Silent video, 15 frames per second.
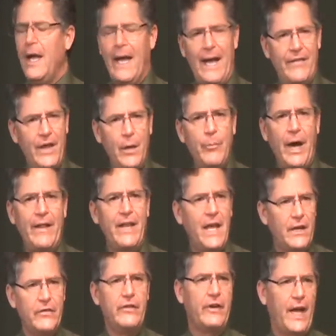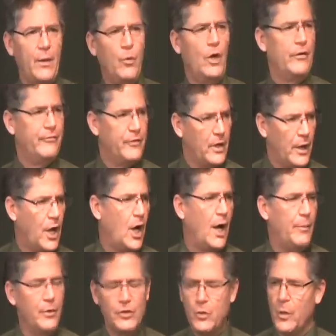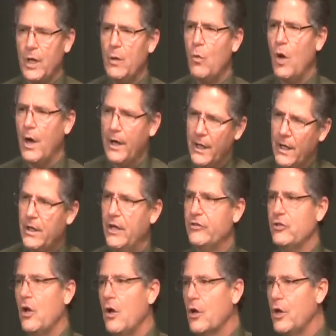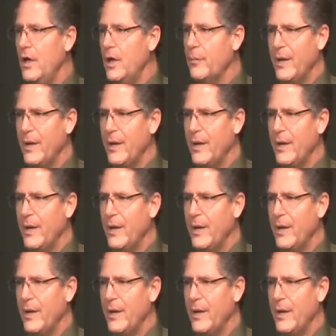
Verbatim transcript: and then by the end of the day, we'll have accomplished what he wanted and it's all good.